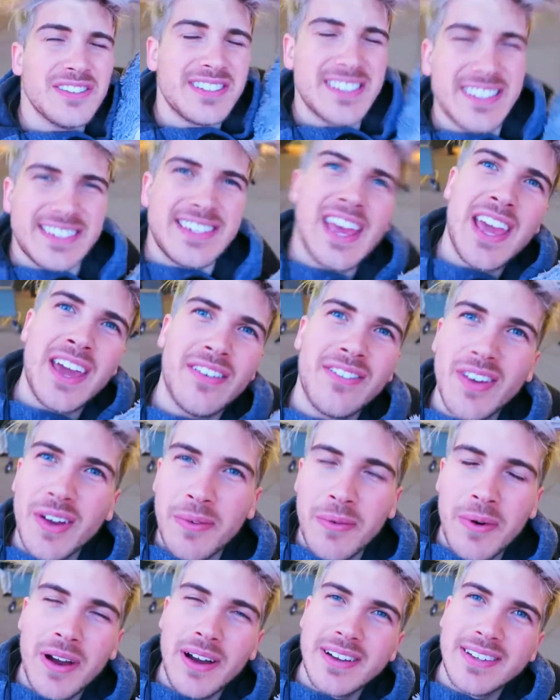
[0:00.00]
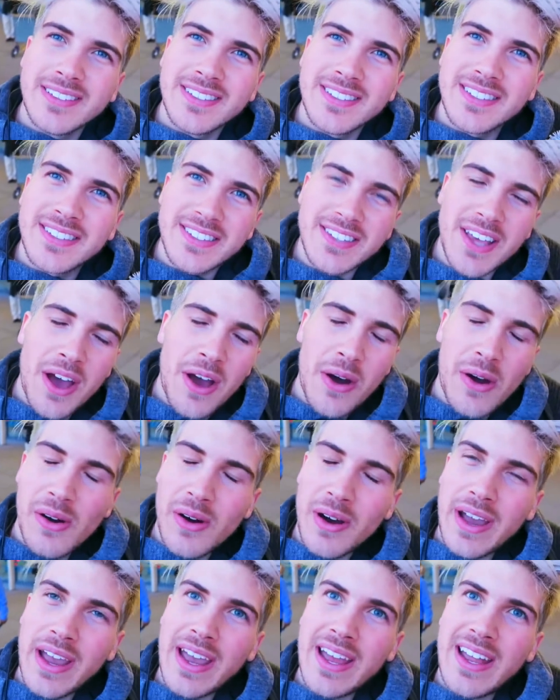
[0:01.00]
good day everyone.
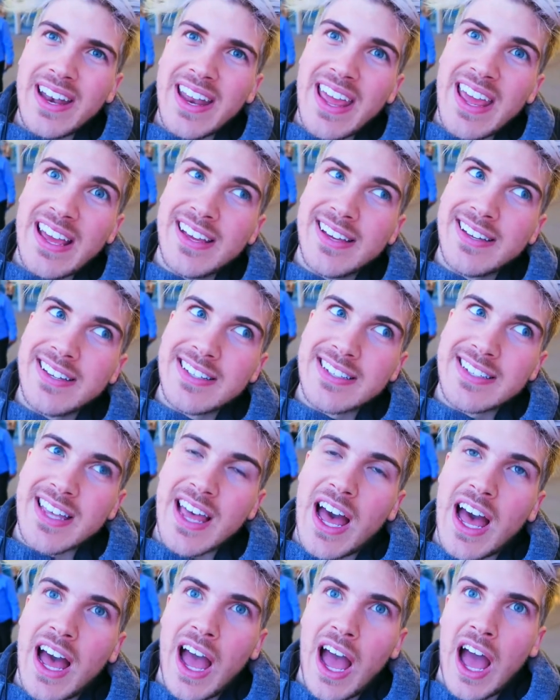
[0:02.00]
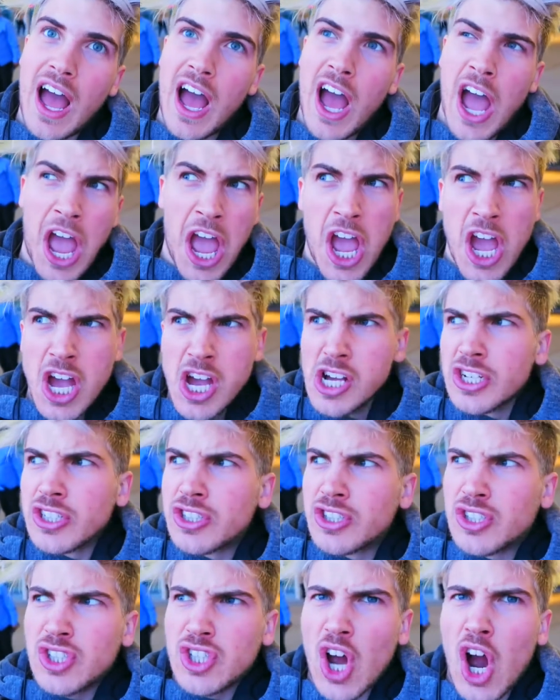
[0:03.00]
So it is uh,
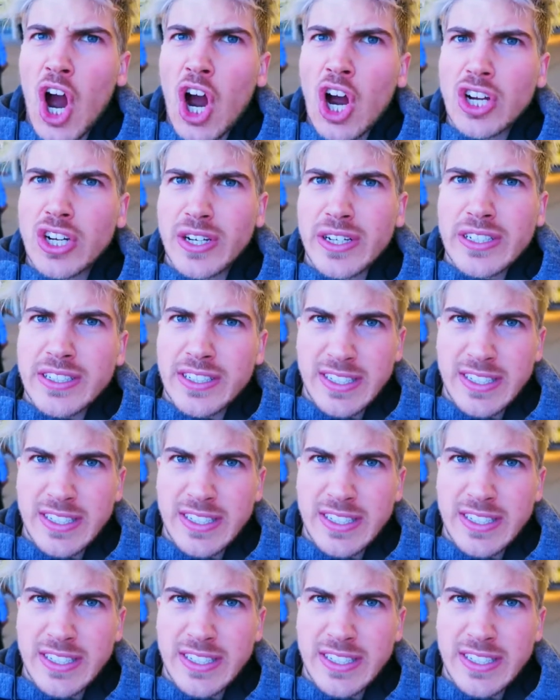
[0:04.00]
dark,